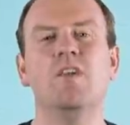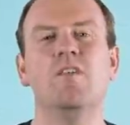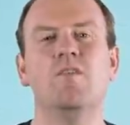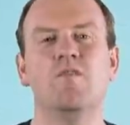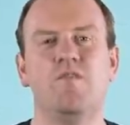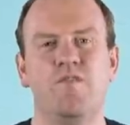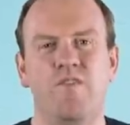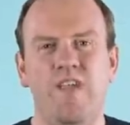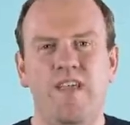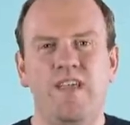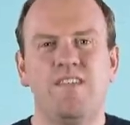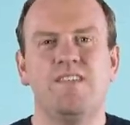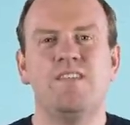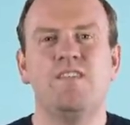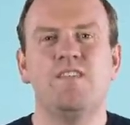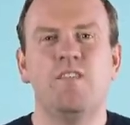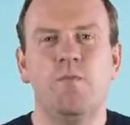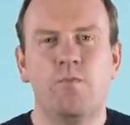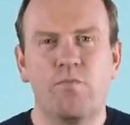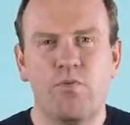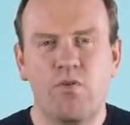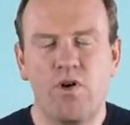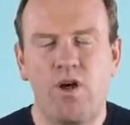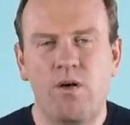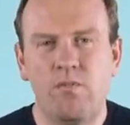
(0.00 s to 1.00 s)
Fix
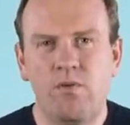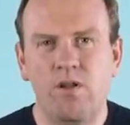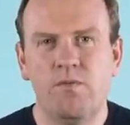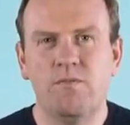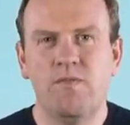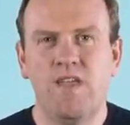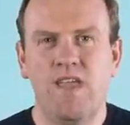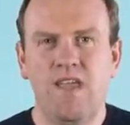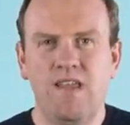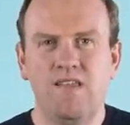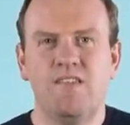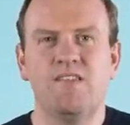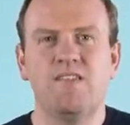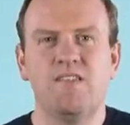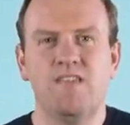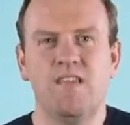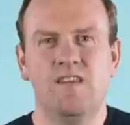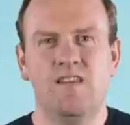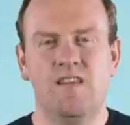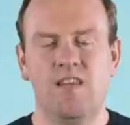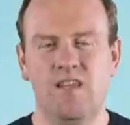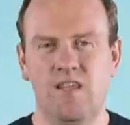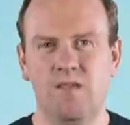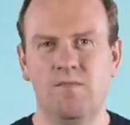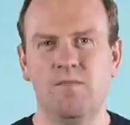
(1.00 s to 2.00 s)
the problem
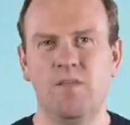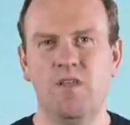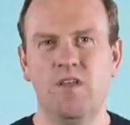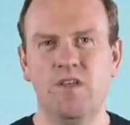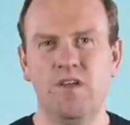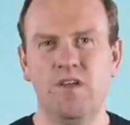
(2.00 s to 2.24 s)
instantly.